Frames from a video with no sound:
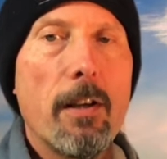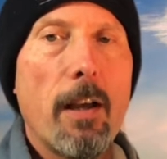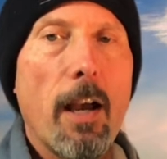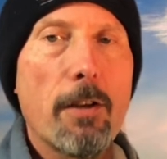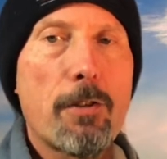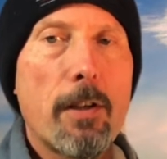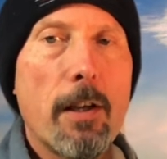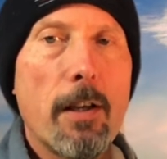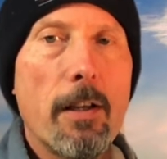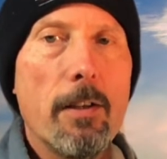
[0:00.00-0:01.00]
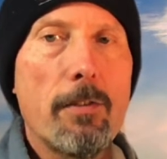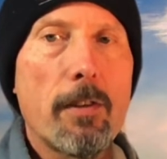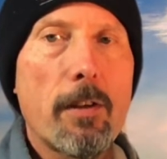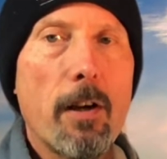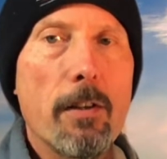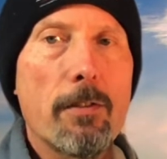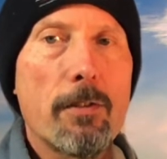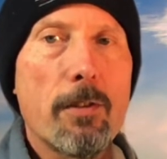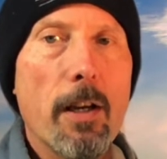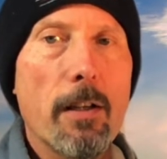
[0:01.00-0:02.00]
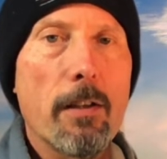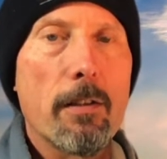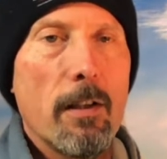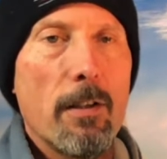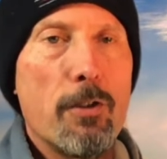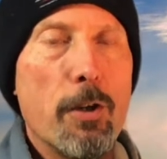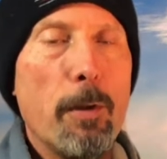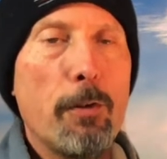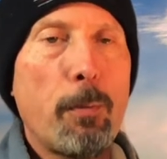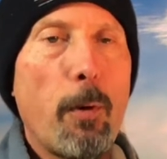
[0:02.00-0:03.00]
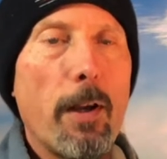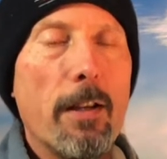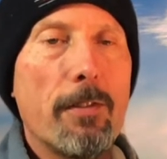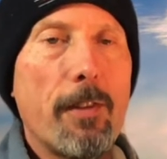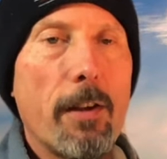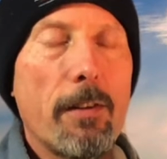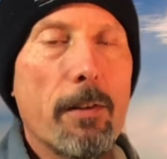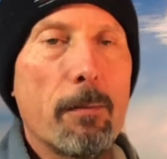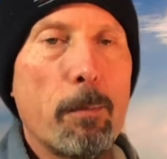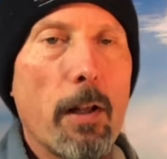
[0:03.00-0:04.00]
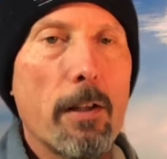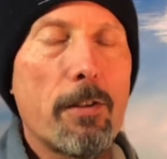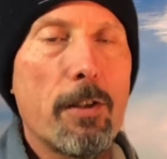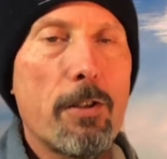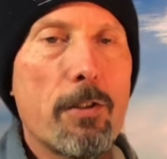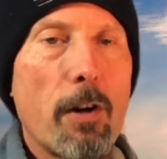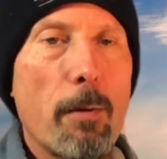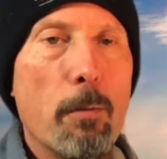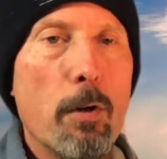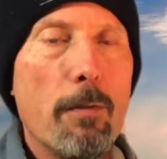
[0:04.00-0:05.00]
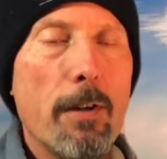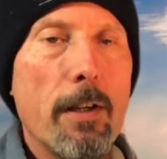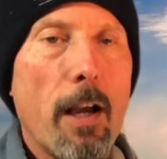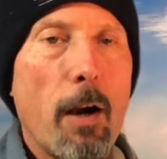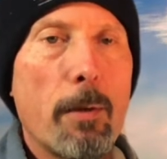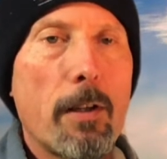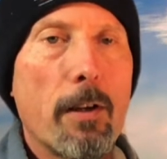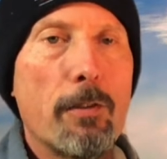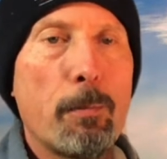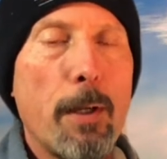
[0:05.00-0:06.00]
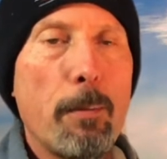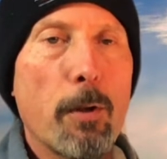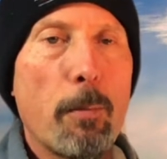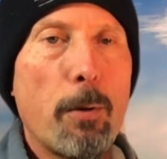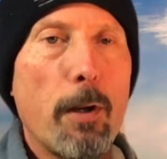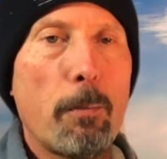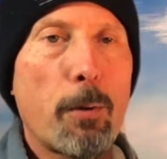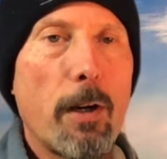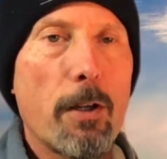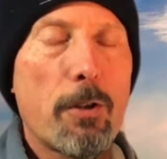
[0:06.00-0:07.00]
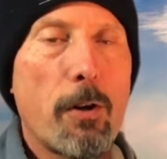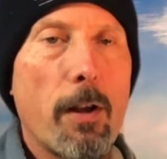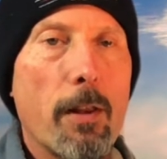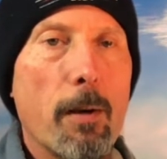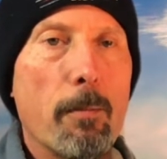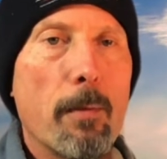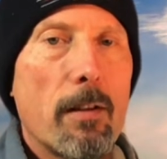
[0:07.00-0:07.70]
Hashtag Instacart strike. Jimmy's point is that the politicians are moving now because people are putting pressure on them.